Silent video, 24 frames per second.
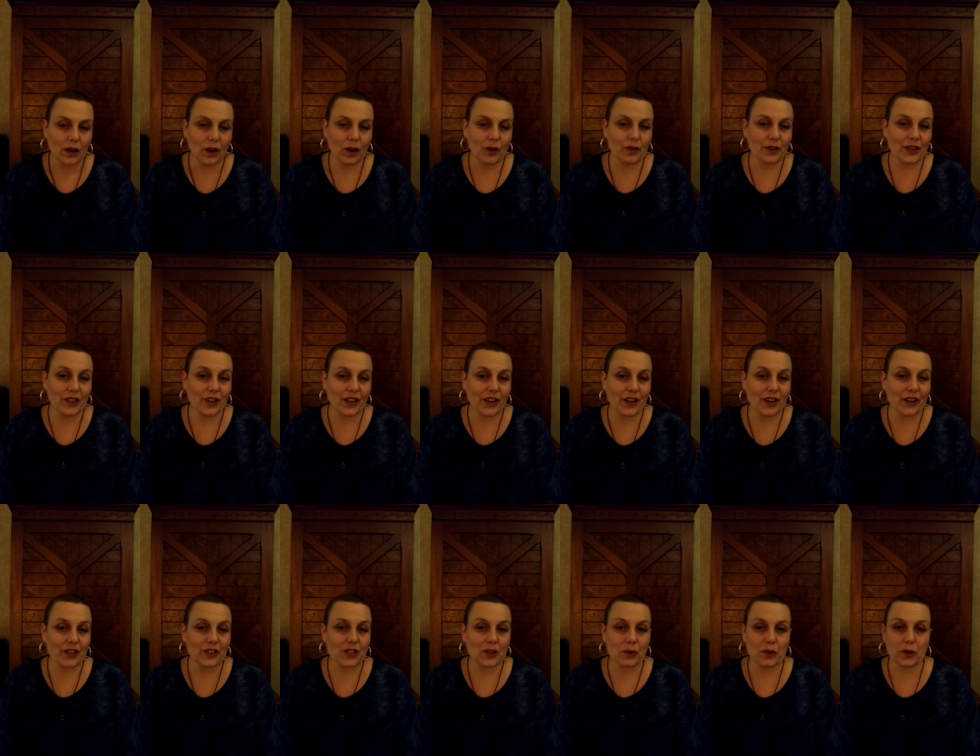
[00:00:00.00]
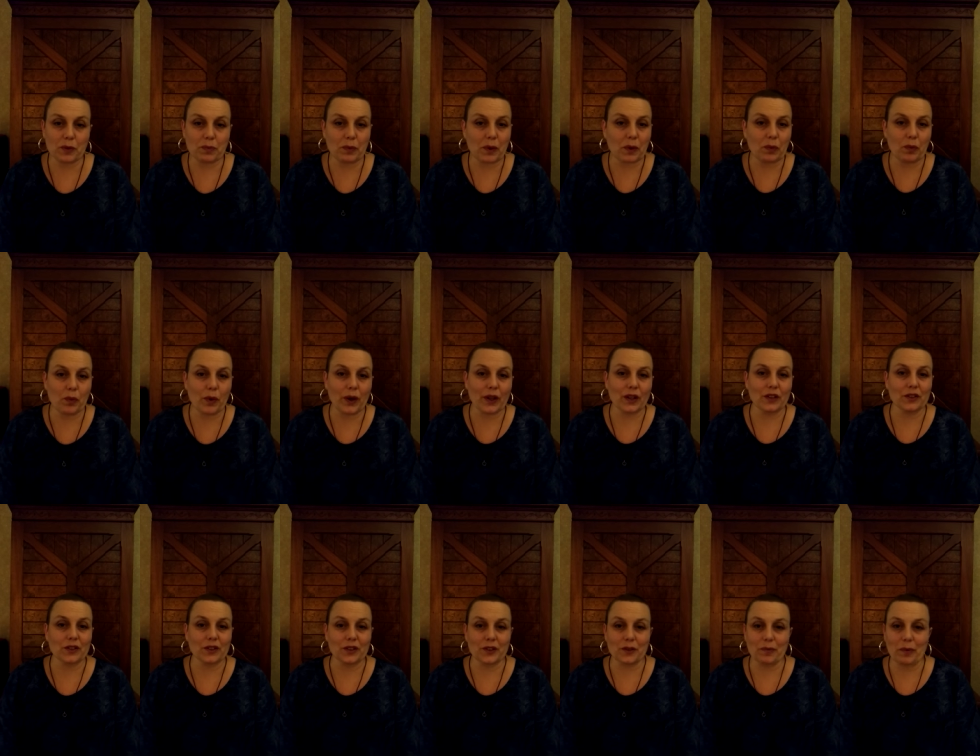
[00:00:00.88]
Over the years, he was
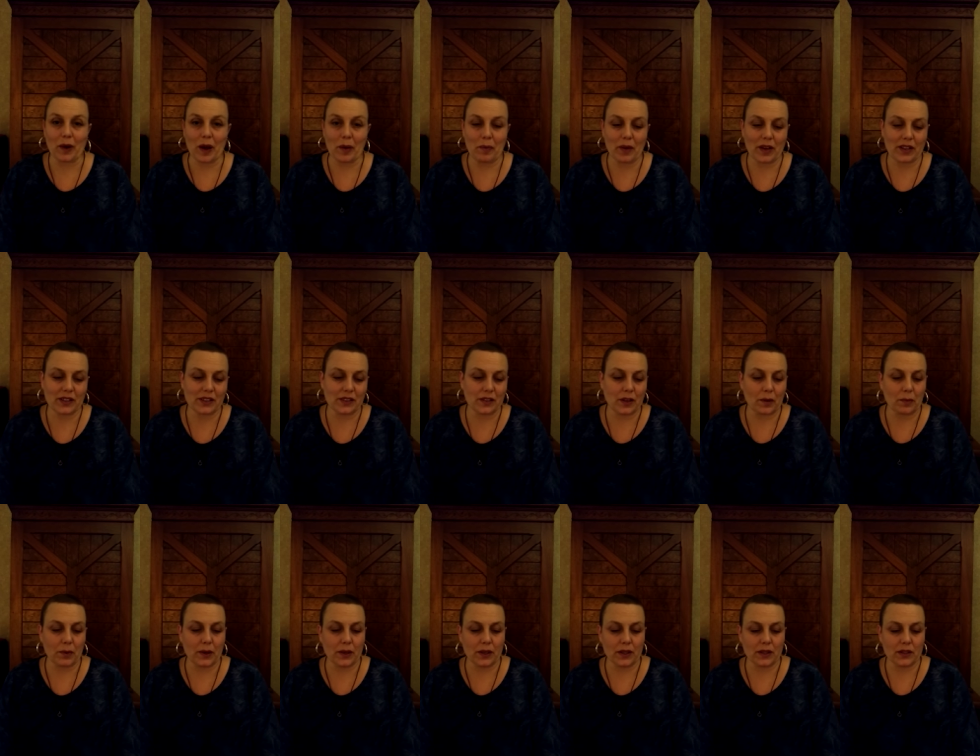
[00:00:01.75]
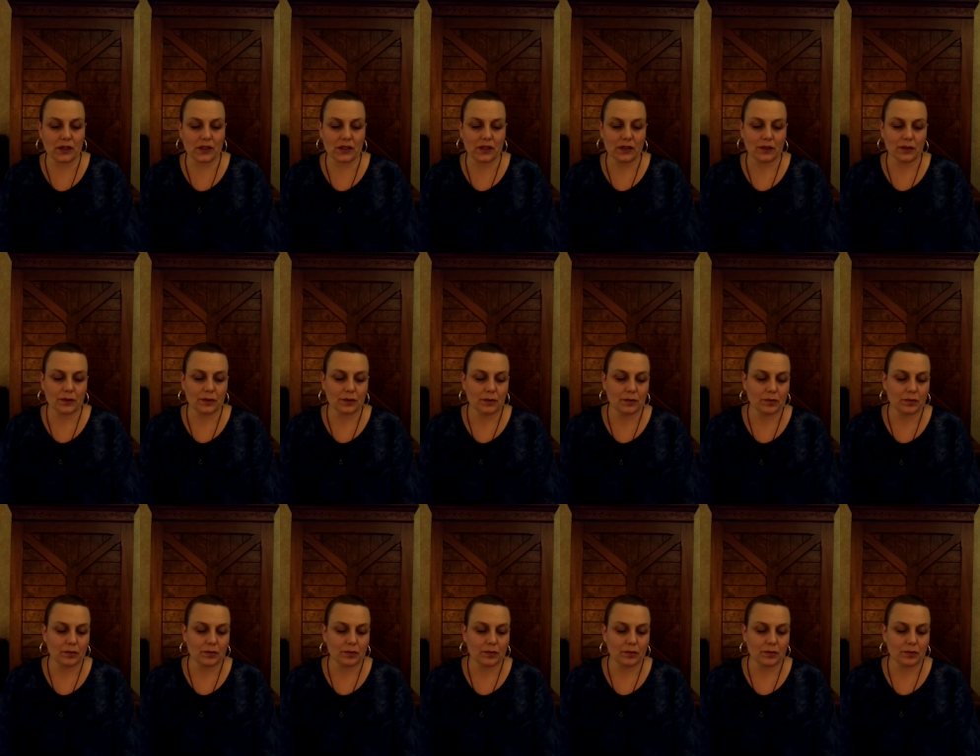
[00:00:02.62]
bewildered by my stubbornness.